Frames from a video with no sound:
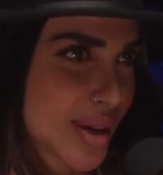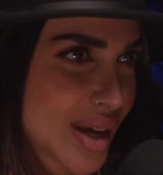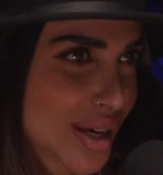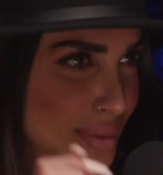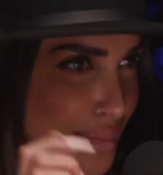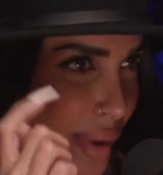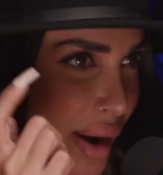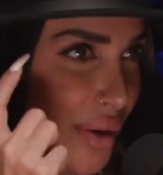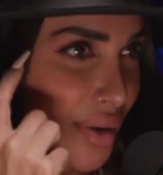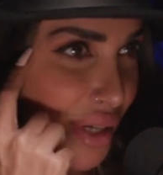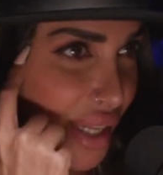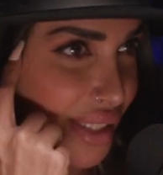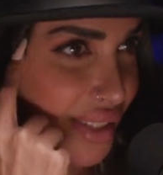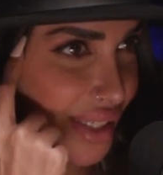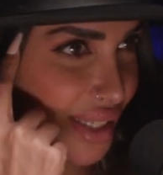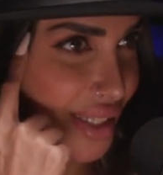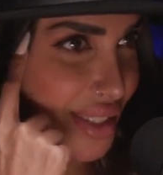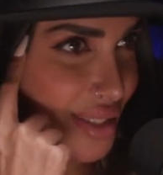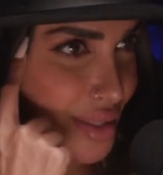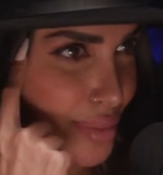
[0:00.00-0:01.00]
and
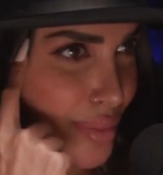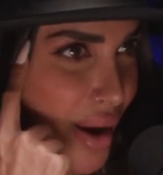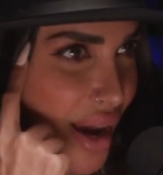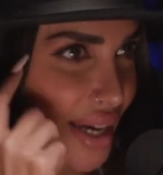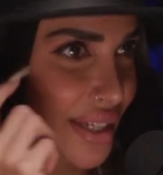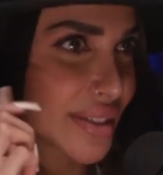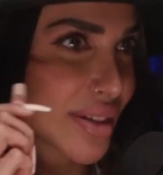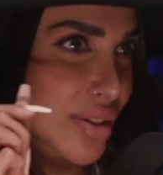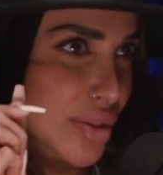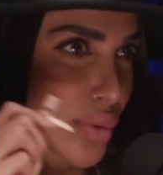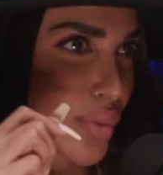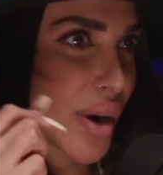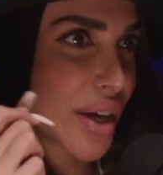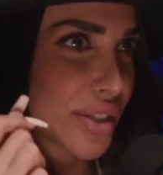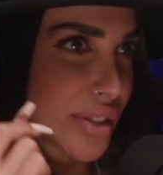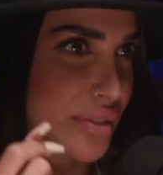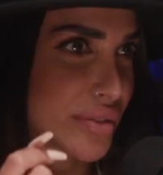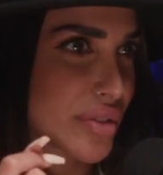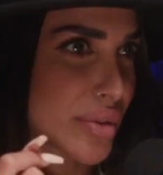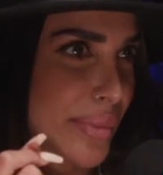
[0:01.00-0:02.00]
marinating his mind in the
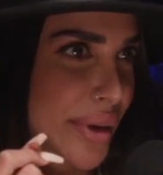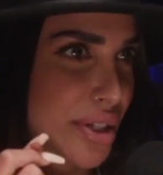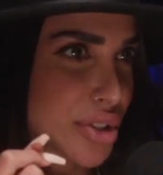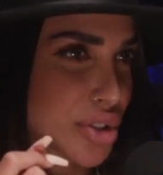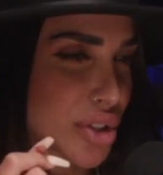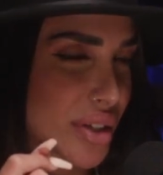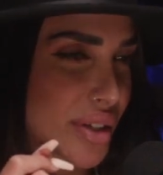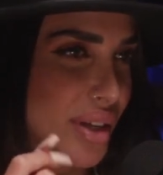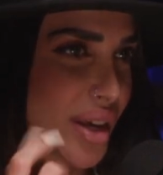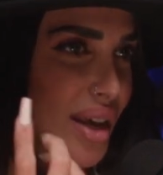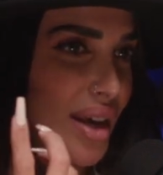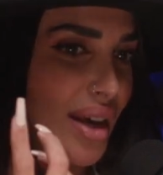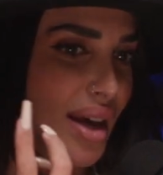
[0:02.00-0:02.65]
right information.